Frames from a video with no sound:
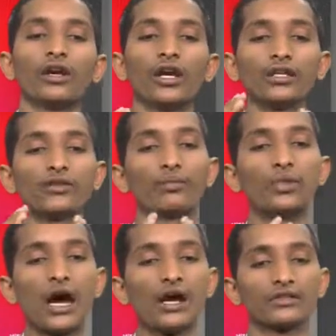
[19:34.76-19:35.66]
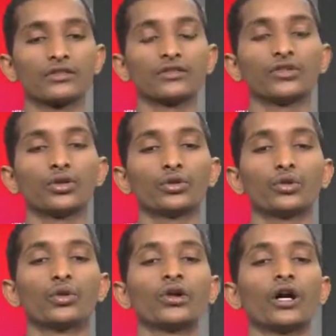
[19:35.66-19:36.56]
it blocks due
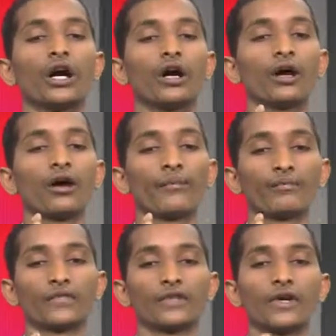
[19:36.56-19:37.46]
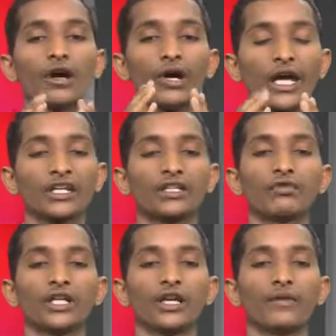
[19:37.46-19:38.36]
to our
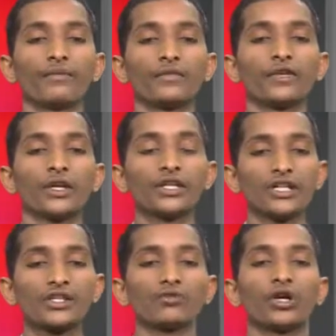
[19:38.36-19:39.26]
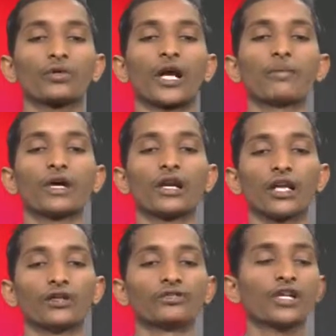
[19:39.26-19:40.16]
activity. It doesn't work
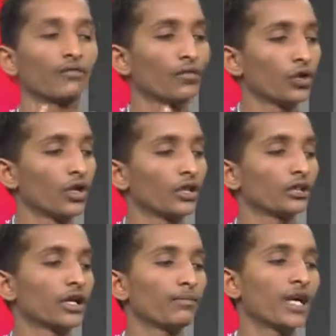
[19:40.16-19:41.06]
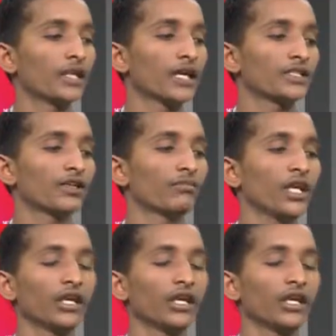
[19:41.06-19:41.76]
properly. Therefore, the blood doesn't